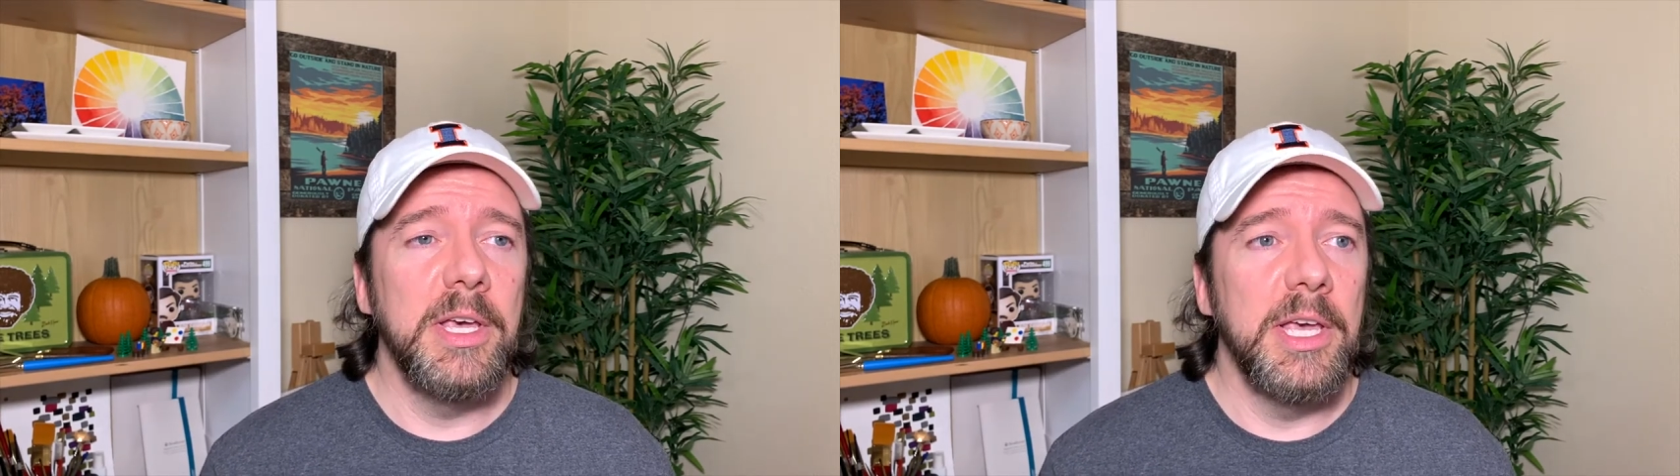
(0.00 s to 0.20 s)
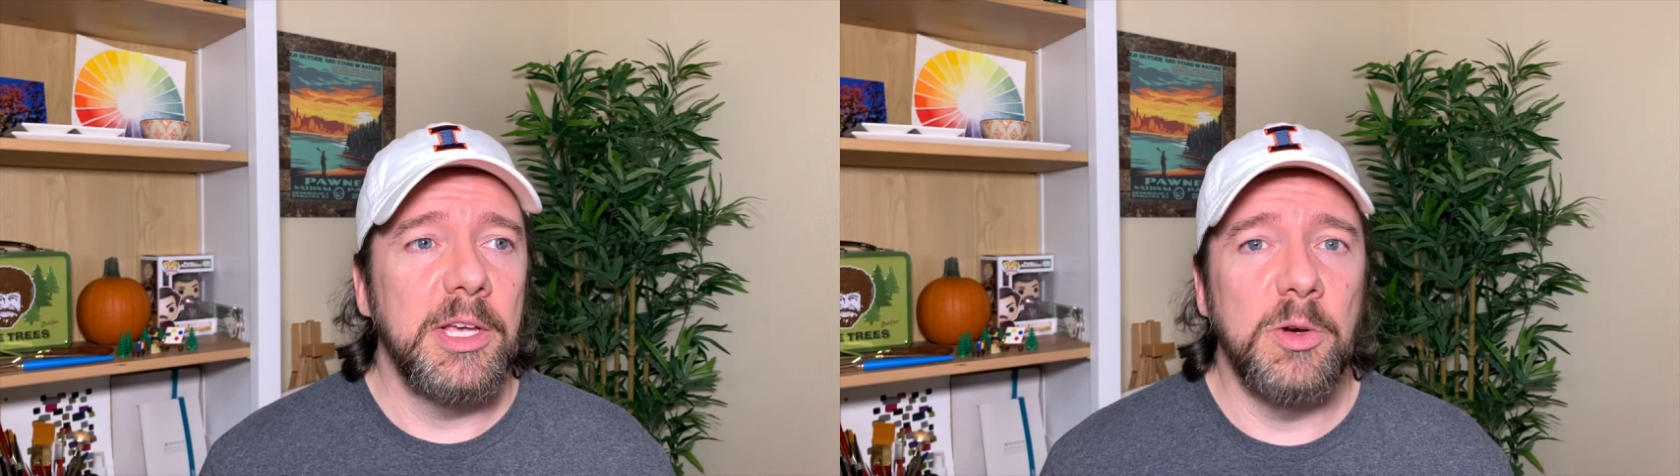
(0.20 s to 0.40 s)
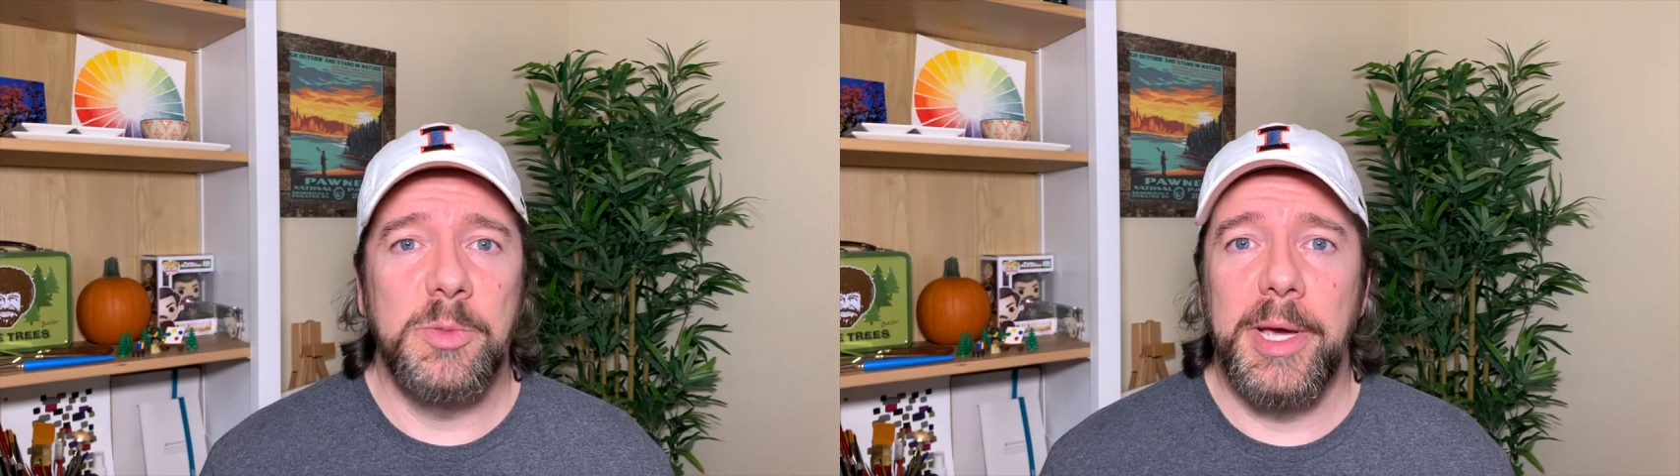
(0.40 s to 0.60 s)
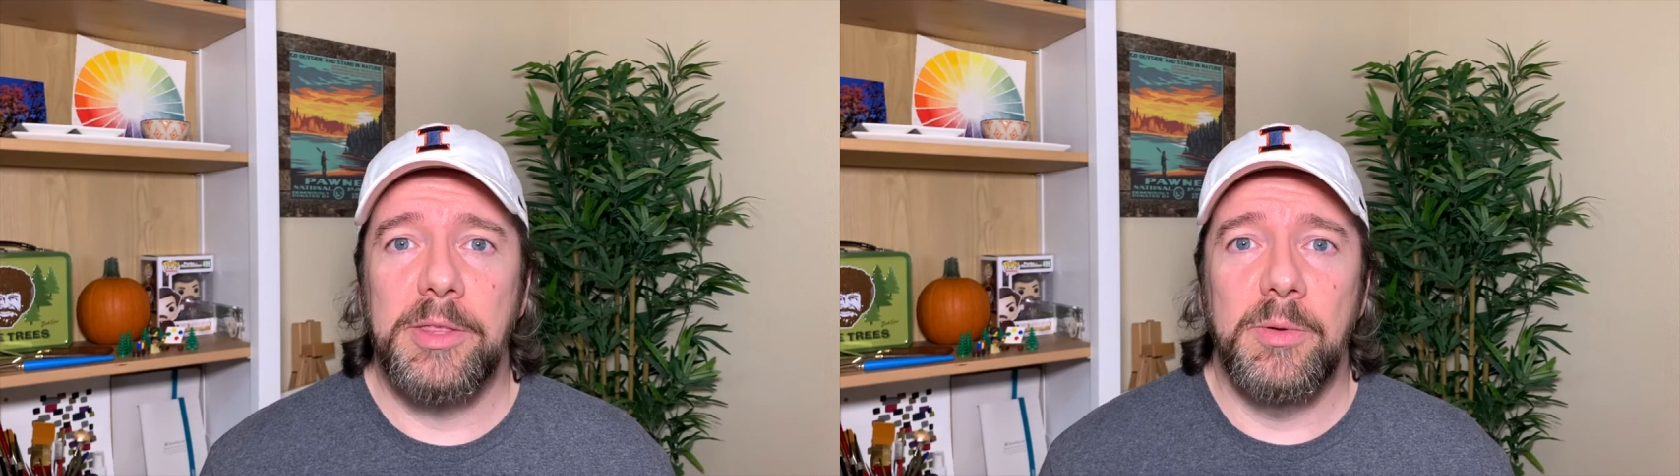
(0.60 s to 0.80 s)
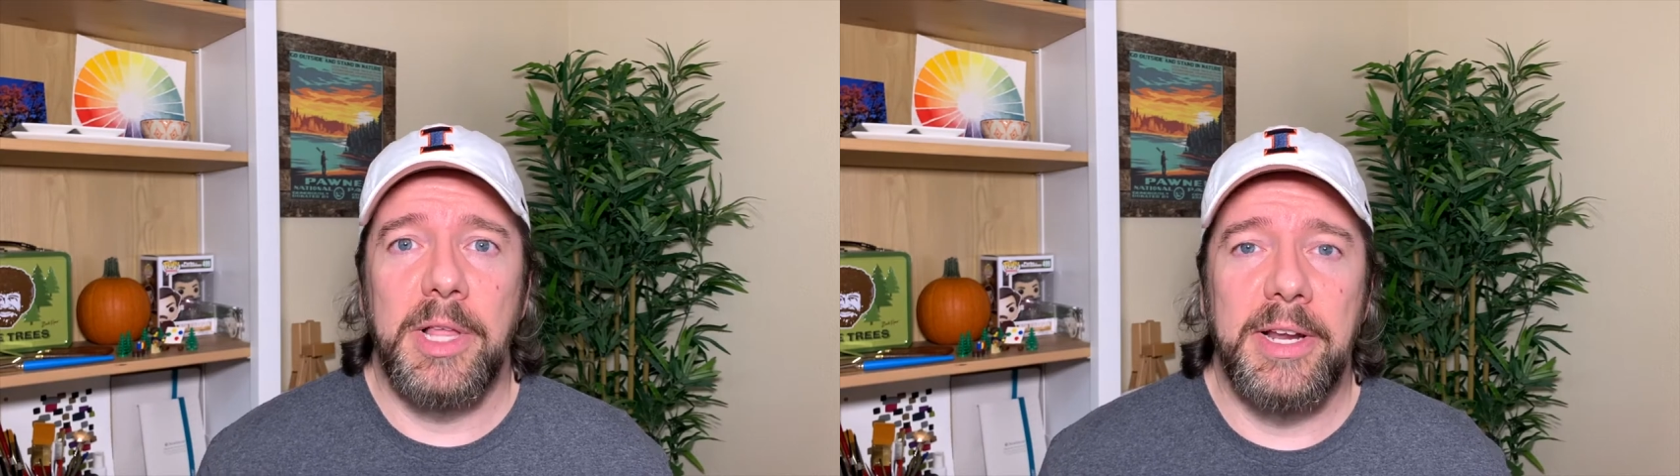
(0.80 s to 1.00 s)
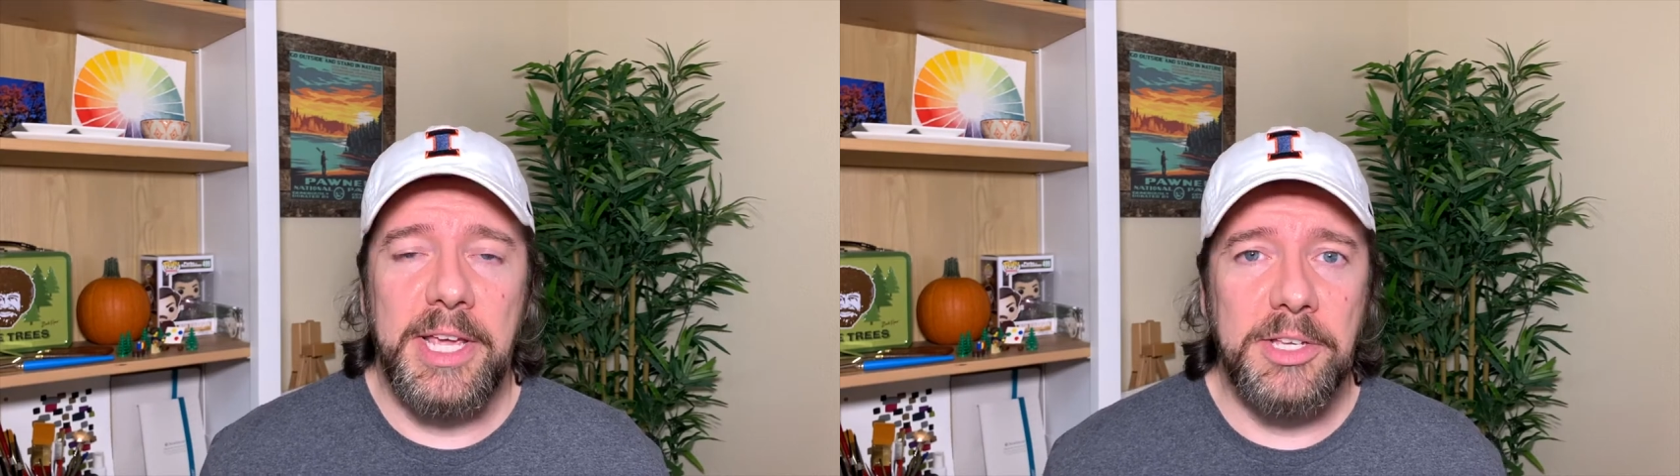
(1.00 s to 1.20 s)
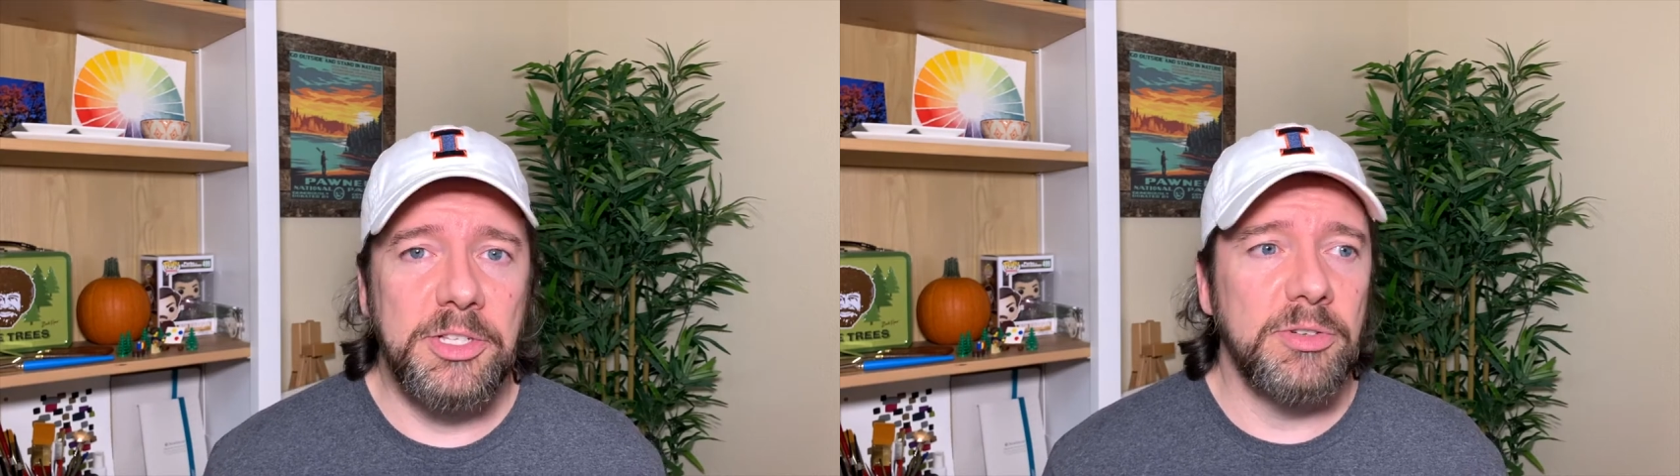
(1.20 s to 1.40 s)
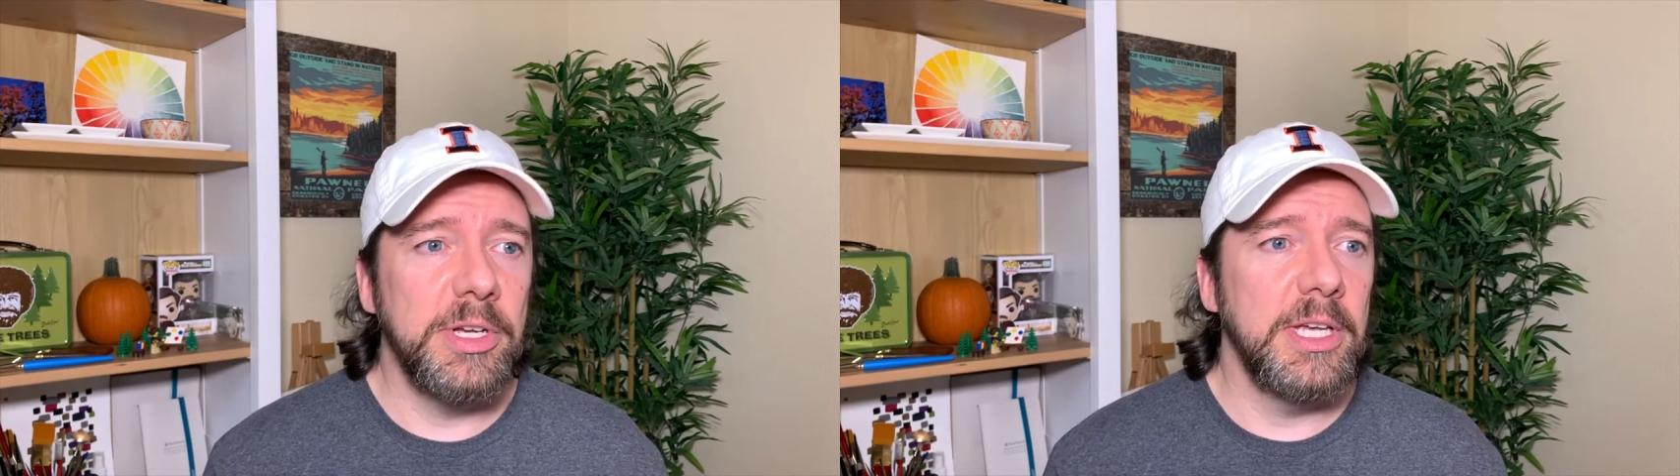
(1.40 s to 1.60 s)
It goes back through a lot of
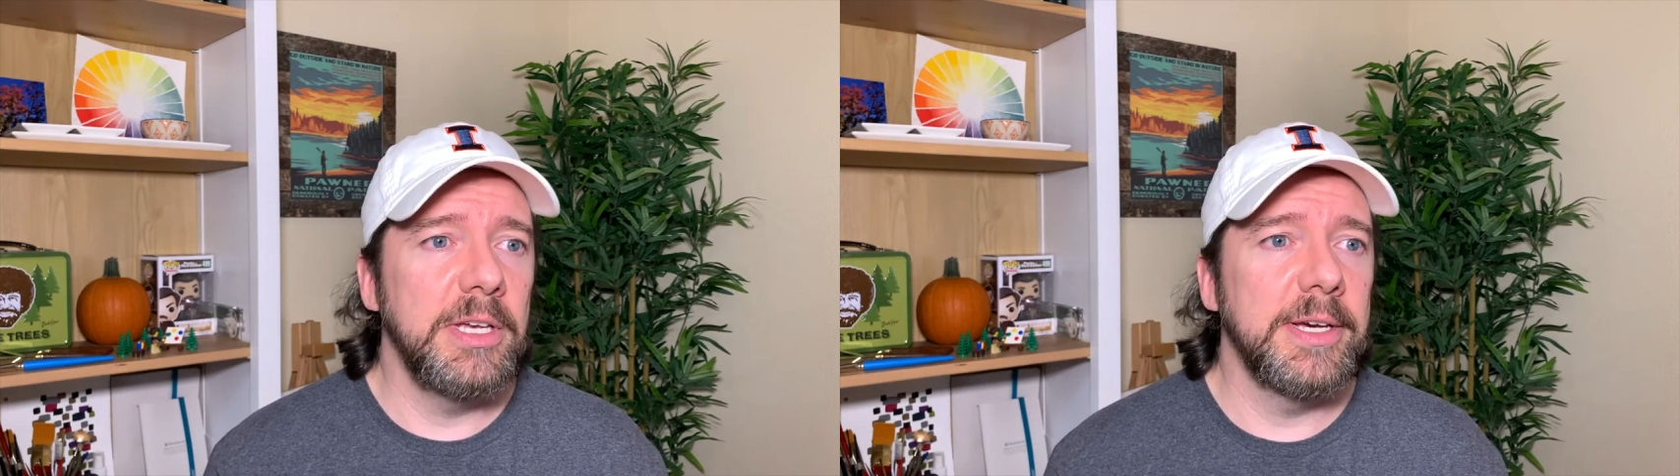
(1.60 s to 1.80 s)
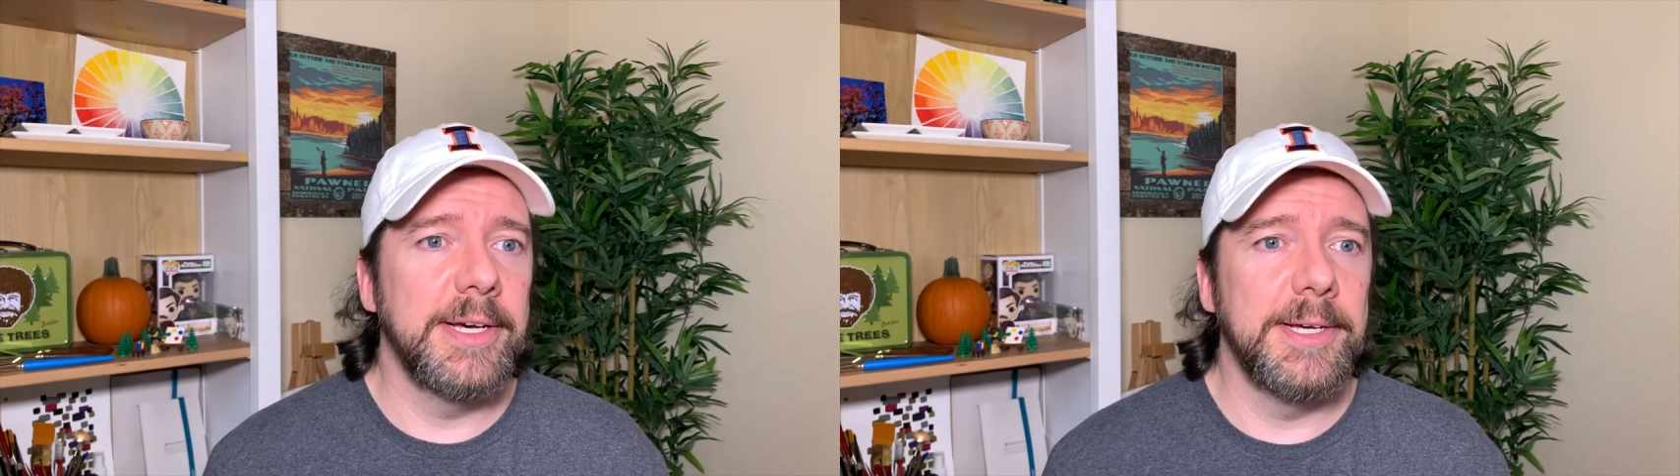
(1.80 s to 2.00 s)
history,